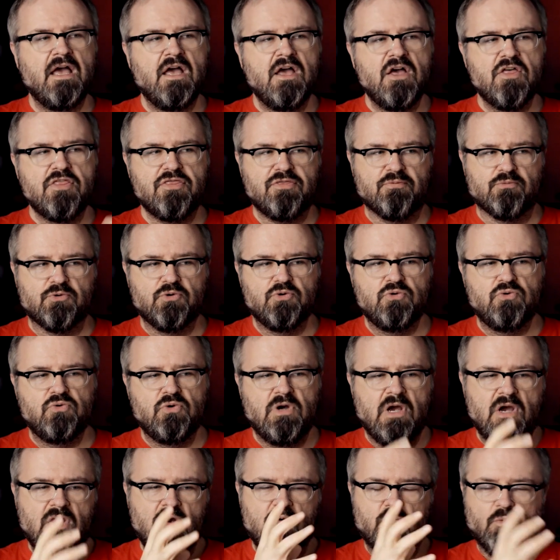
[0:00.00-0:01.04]
through
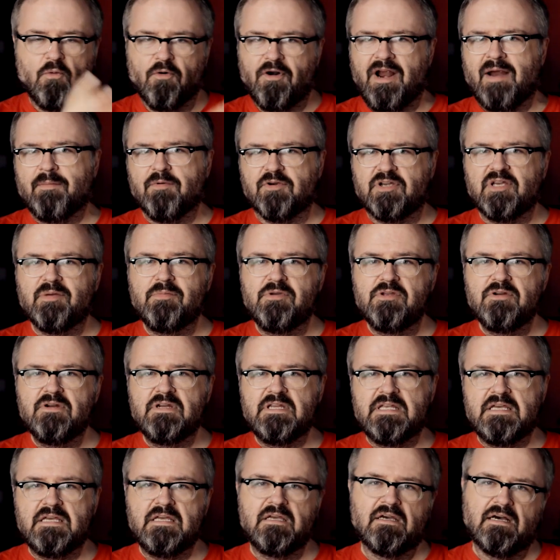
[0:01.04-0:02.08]

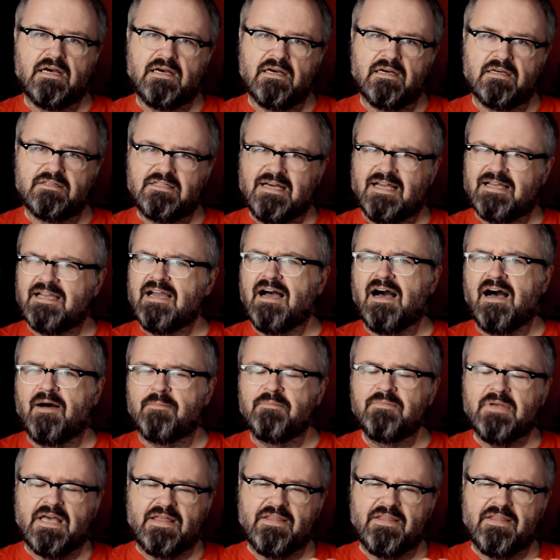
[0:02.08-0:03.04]
warhammercommunity.com